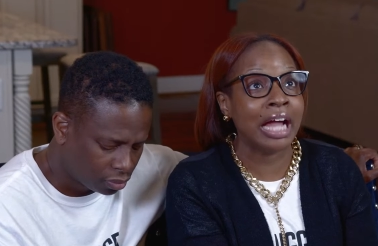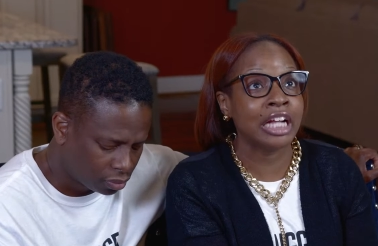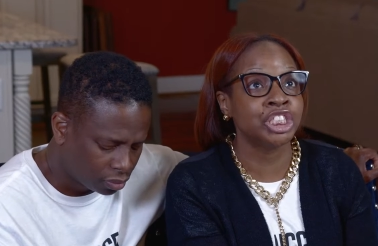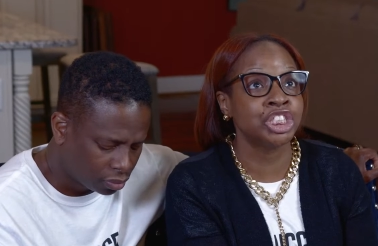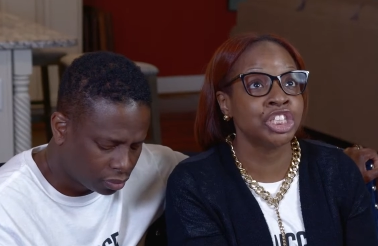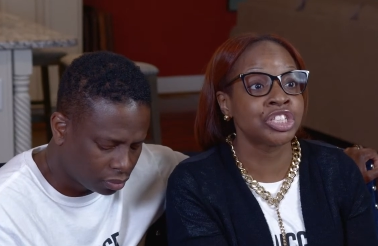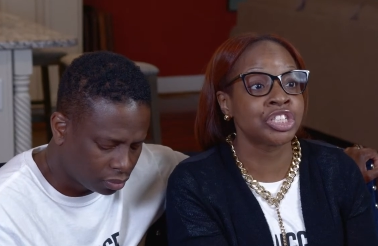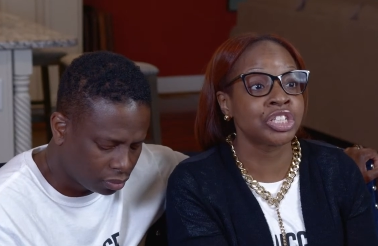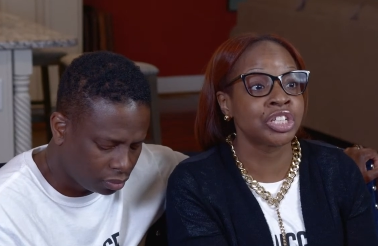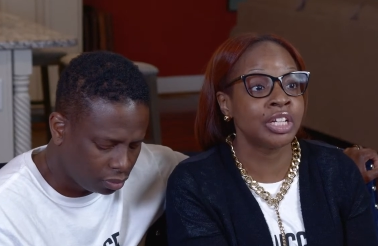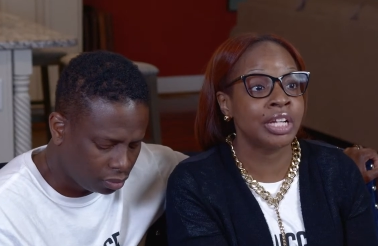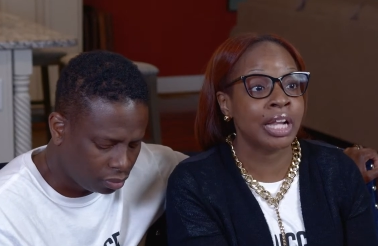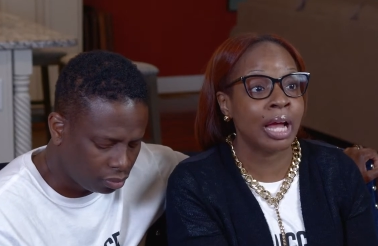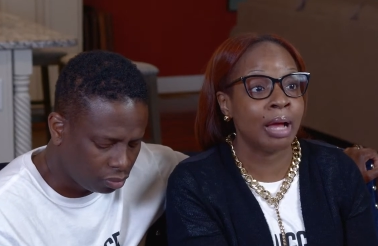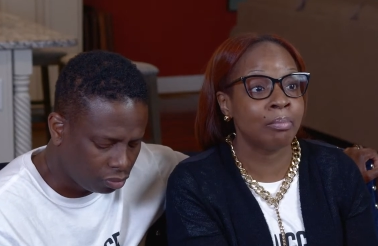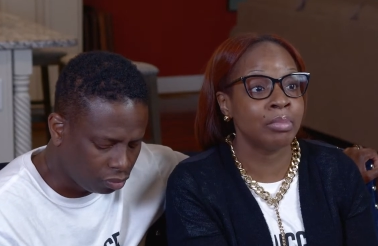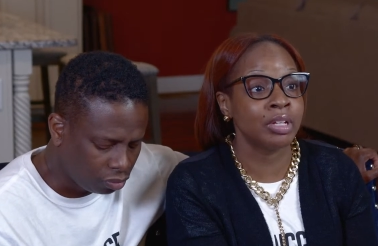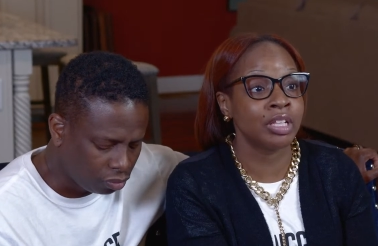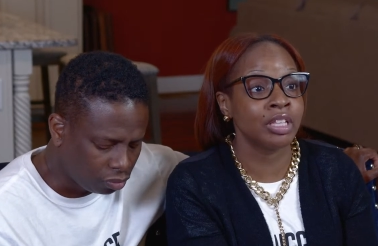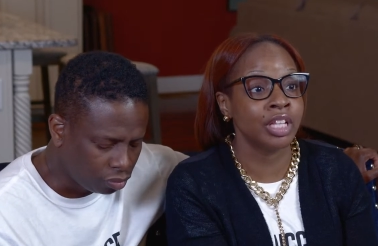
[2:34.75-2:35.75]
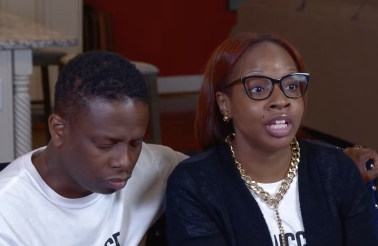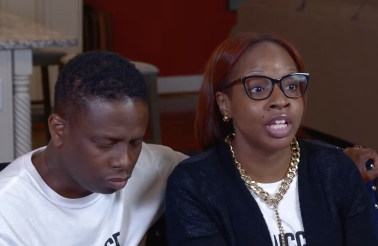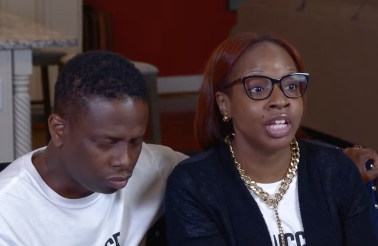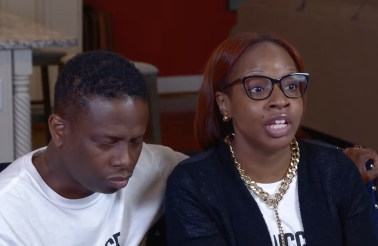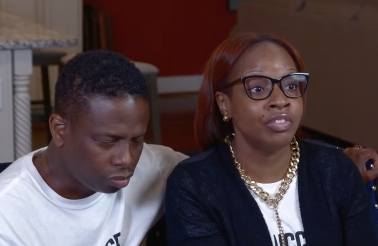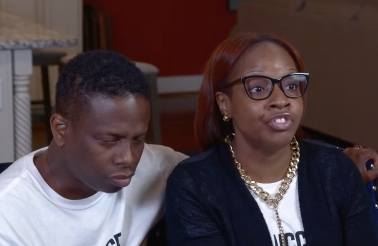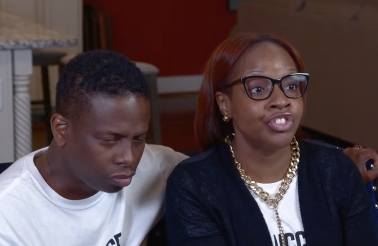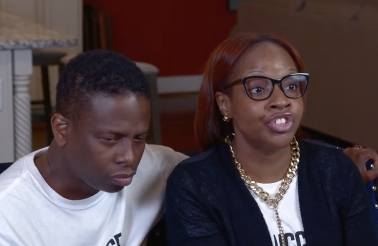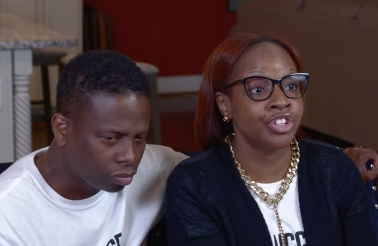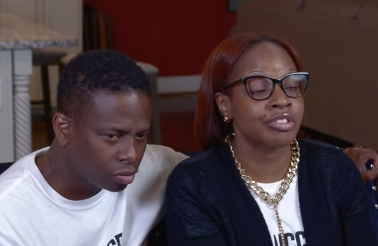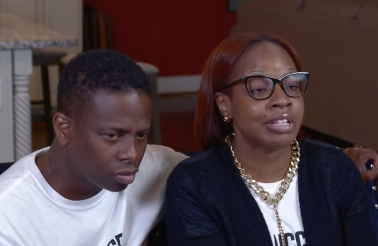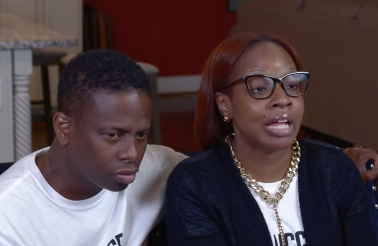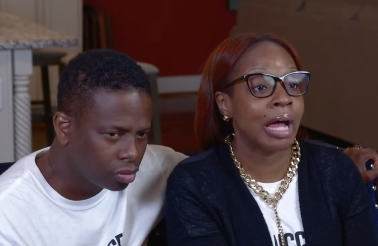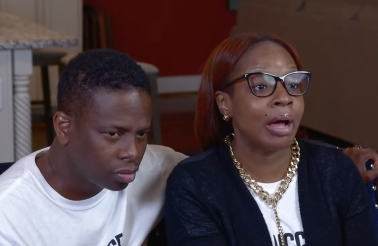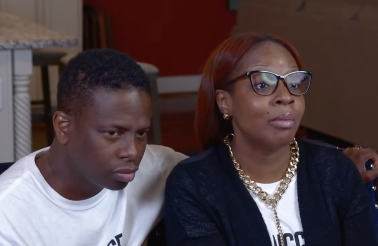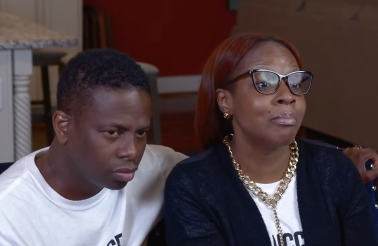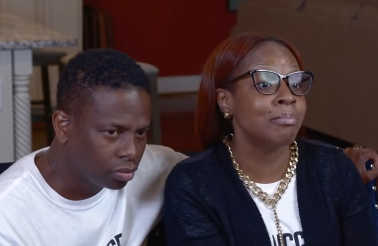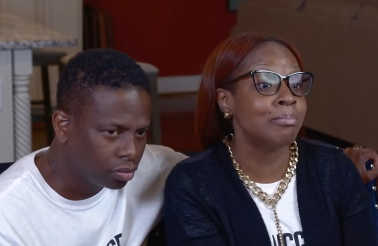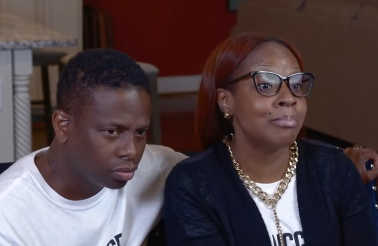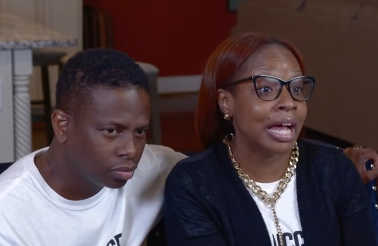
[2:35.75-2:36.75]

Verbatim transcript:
Speaker 1: just could not believe just how